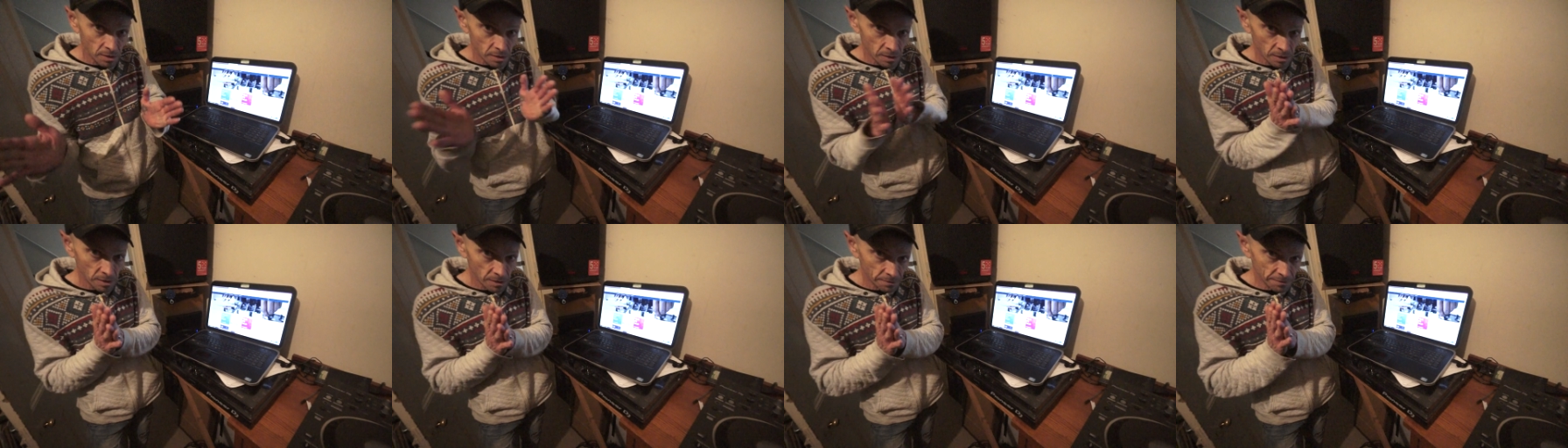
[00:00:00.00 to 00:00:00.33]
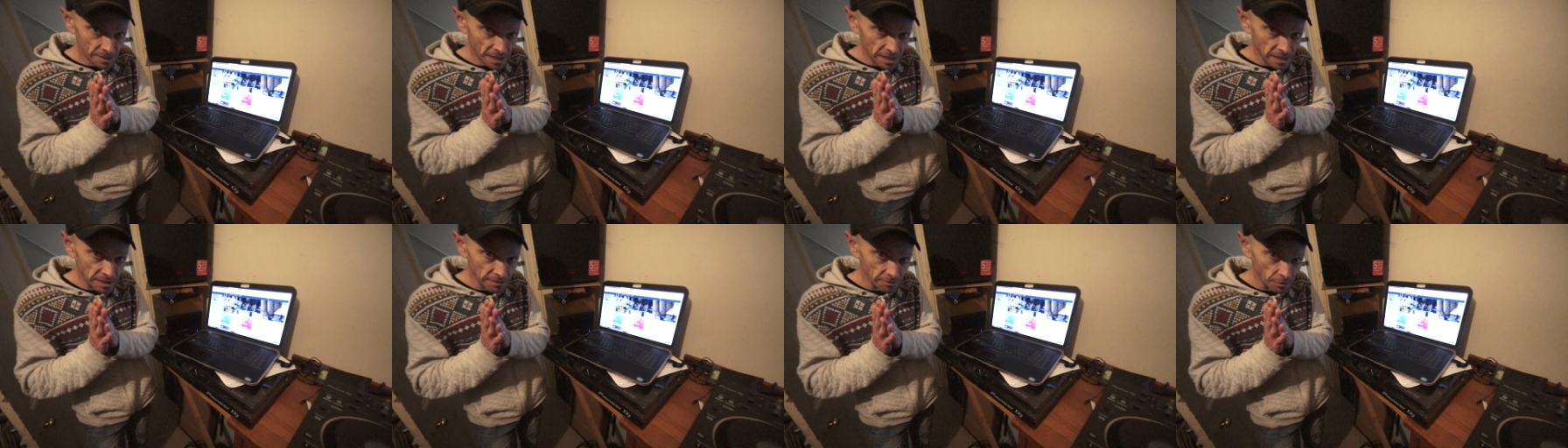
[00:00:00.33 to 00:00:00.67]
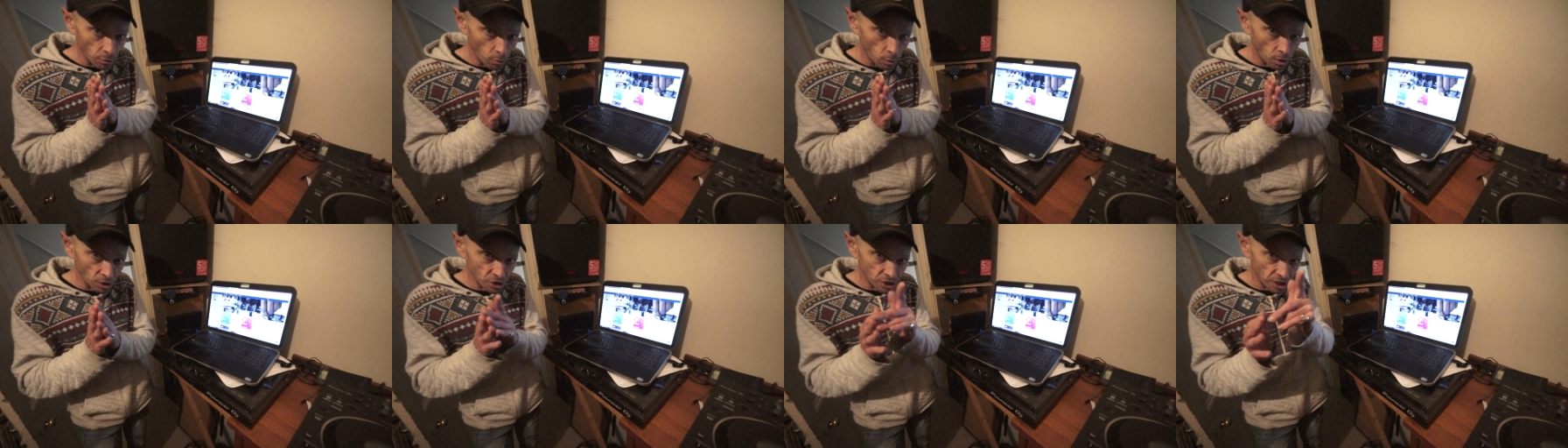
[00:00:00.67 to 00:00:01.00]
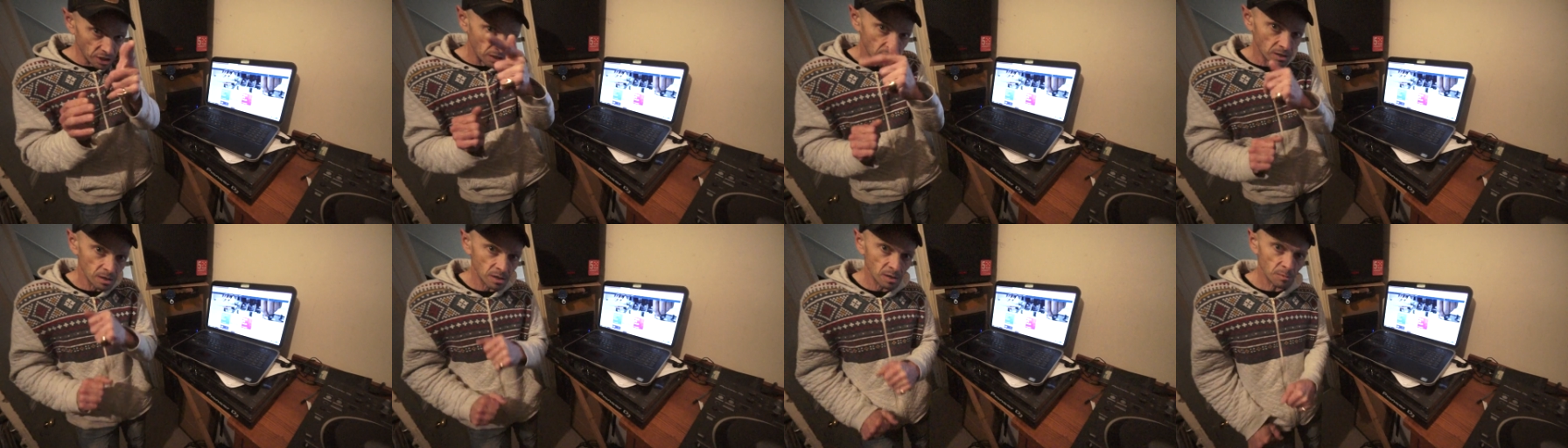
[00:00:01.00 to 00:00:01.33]
Thank you for
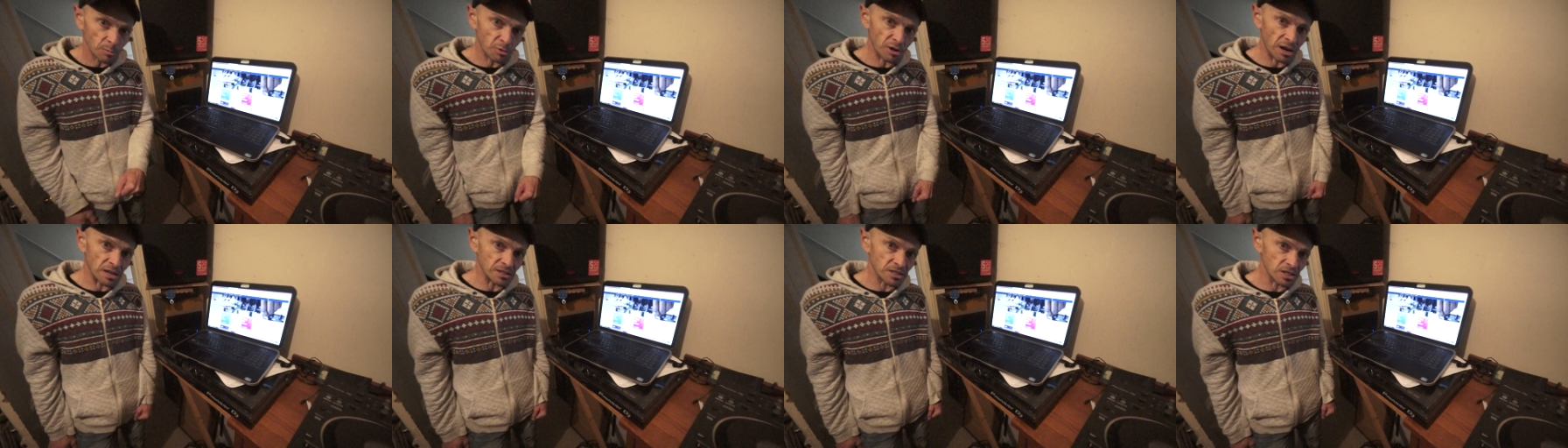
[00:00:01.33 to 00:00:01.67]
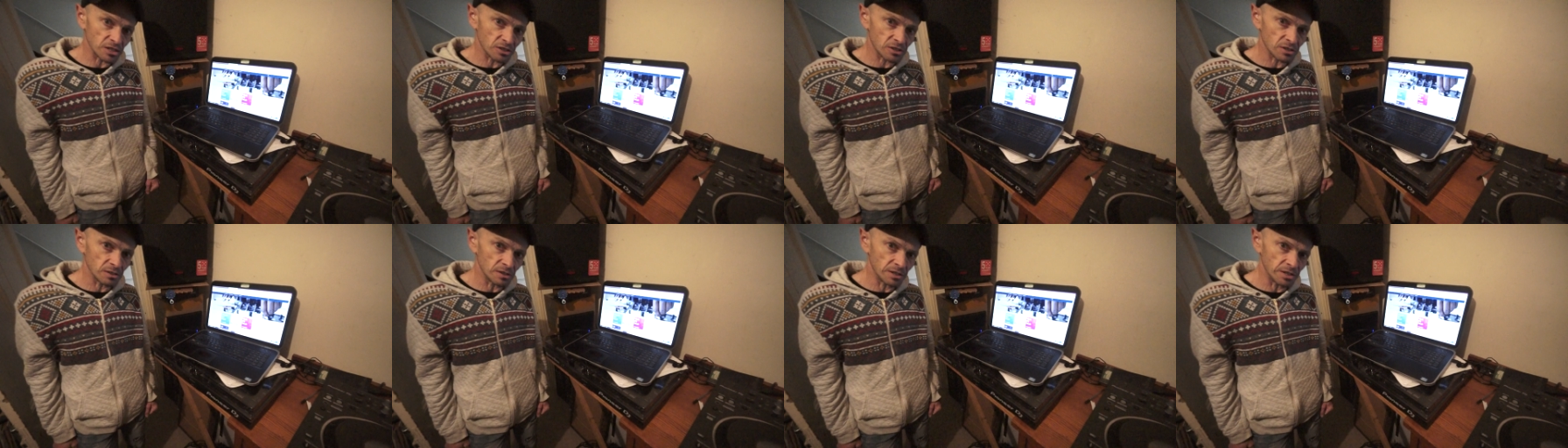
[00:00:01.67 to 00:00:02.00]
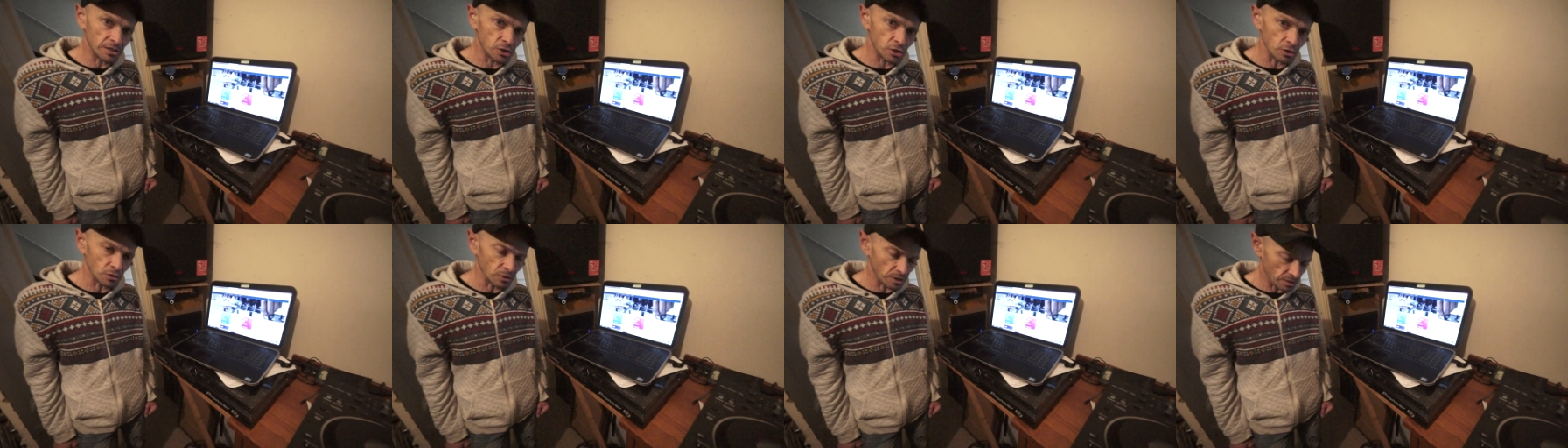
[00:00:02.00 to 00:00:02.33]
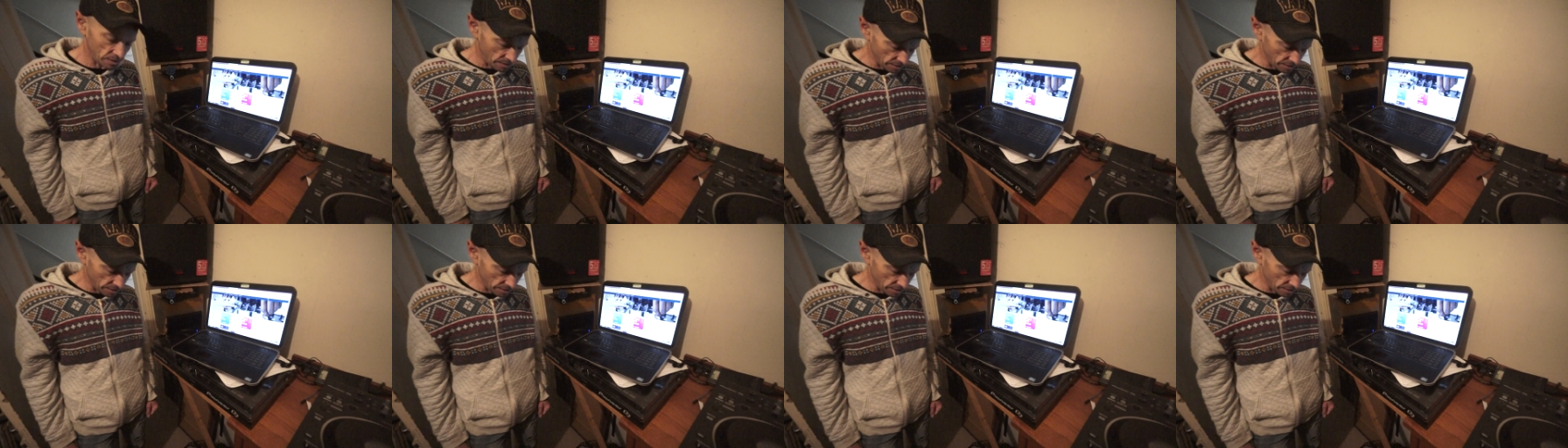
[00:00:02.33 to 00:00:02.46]
watching. Practice and enjoy.